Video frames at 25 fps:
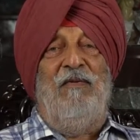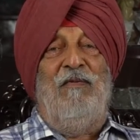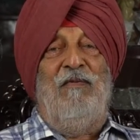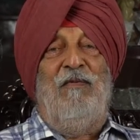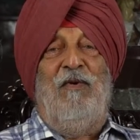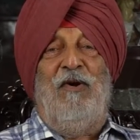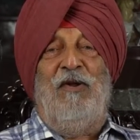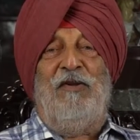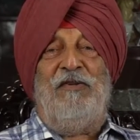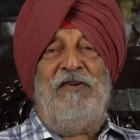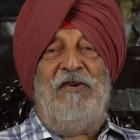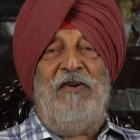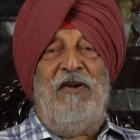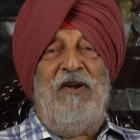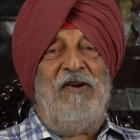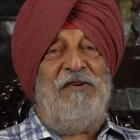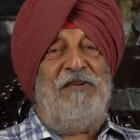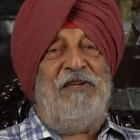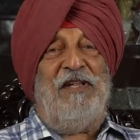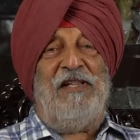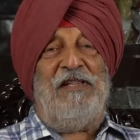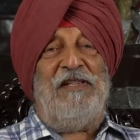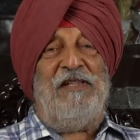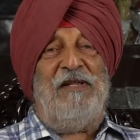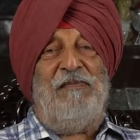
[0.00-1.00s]
was not
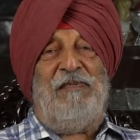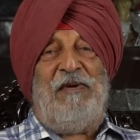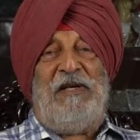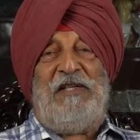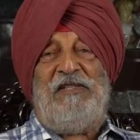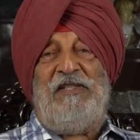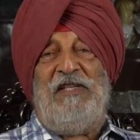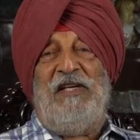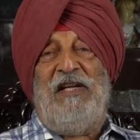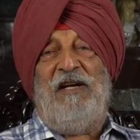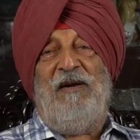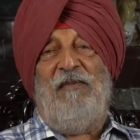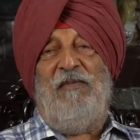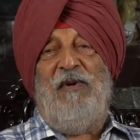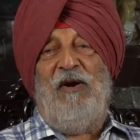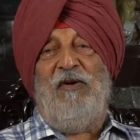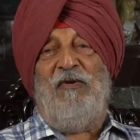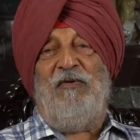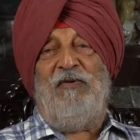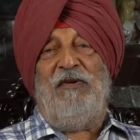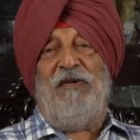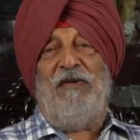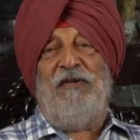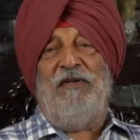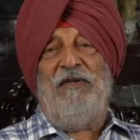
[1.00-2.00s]
in the picture
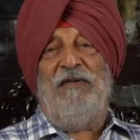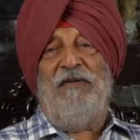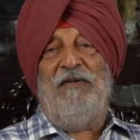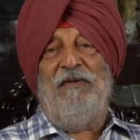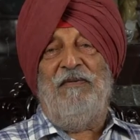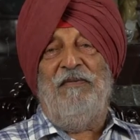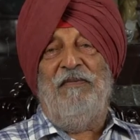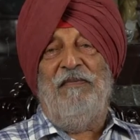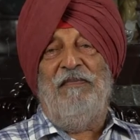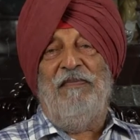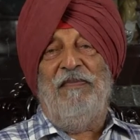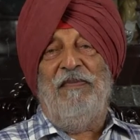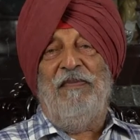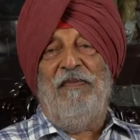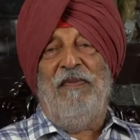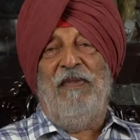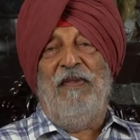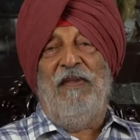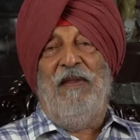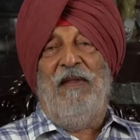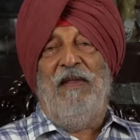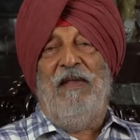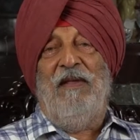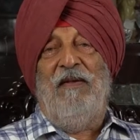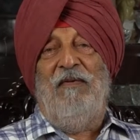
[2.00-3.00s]
about
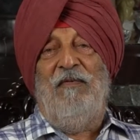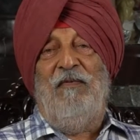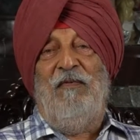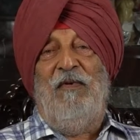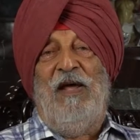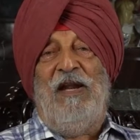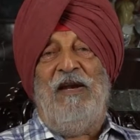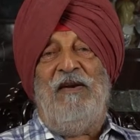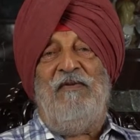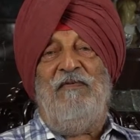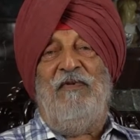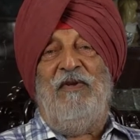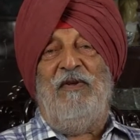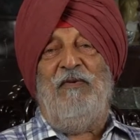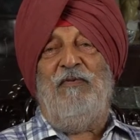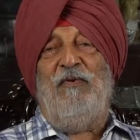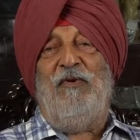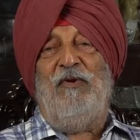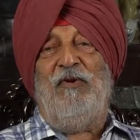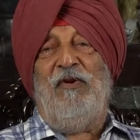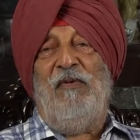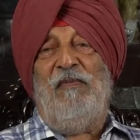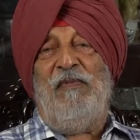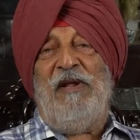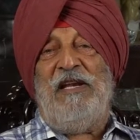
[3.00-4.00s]
when we
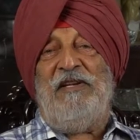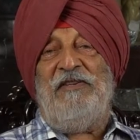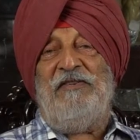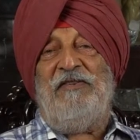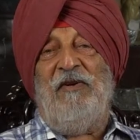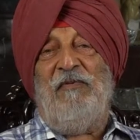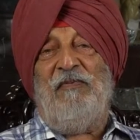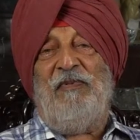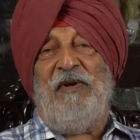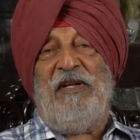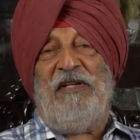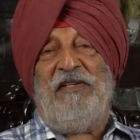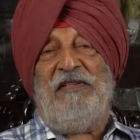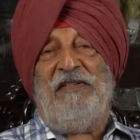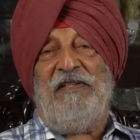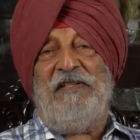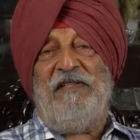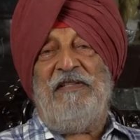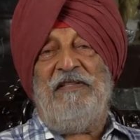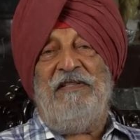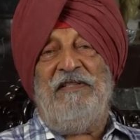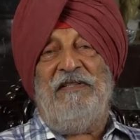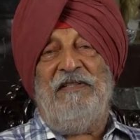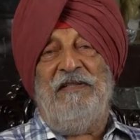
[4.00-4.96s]
would commence operations.